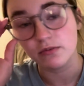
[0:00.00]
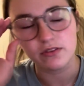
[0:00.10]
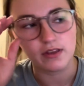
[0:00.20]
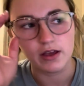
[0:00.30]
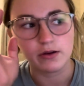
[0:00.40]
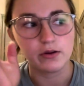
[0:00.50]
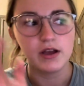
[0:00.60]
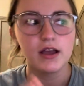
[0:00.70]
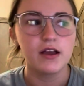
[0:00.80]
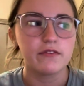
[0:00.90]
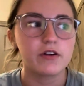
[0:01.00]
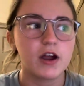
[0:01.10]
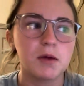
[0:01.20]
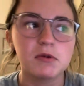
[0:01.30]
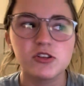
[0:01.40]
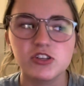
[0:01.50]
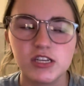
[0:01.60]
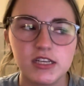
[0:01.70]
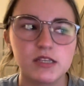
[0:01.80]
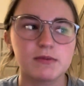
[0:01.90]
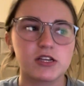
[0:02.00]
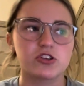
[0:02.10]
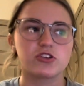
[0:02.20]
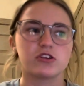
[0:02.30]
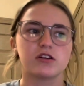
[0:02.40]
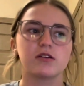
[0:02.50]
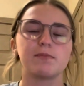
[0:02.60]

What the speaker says: So for a homogeneous mixture,